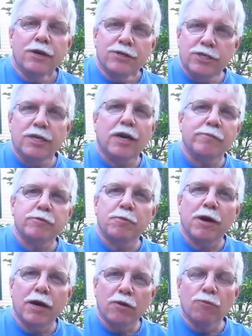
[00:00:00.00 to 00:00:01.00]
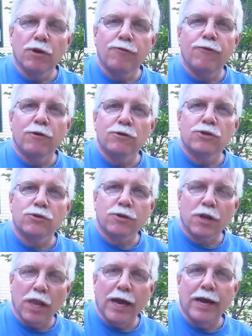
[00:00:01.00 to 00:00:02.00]
She comes by and refills your
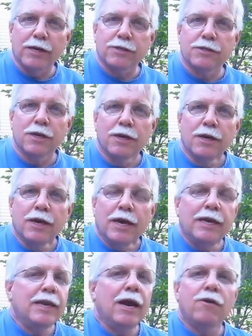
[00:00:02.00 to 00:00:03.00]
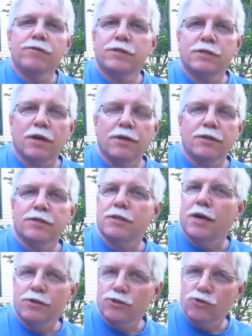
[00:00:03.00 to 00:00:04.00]
glass, and now all of a sudden it's
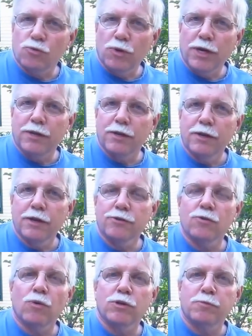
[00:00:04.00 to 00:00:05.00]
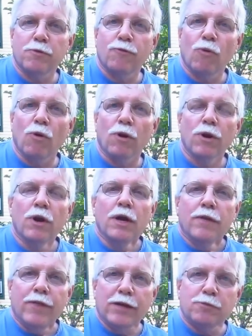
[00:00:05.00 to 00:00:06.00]
not as sweet as it was before.
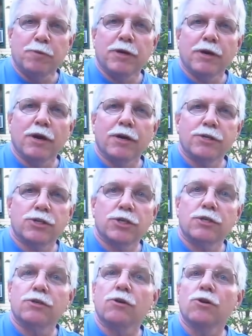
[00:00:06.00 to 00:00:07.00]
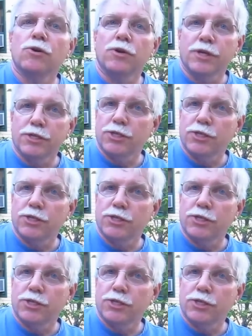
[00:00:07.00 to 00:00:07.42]
That's because she diluted it.